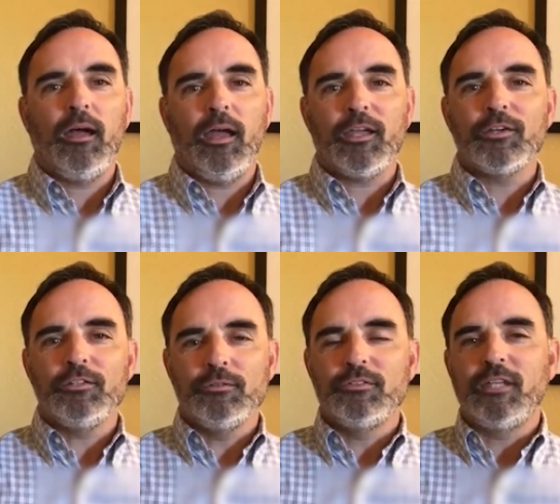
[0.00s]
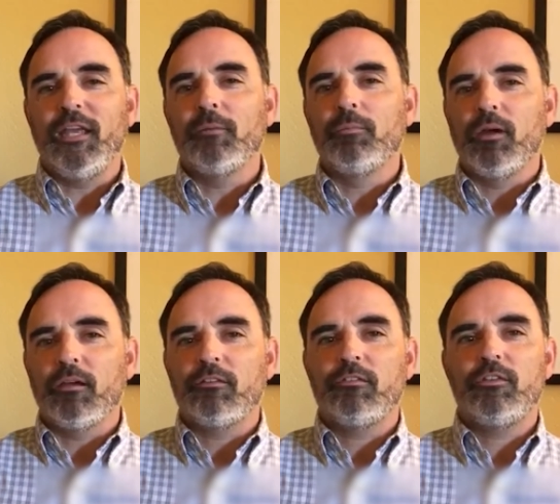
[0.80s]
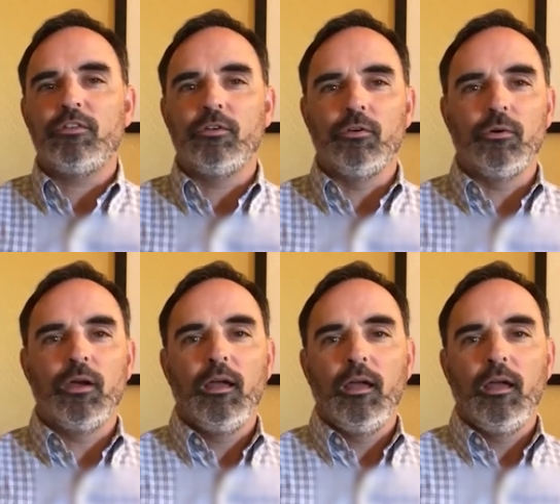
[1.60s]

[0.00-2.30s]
I could use Databricks to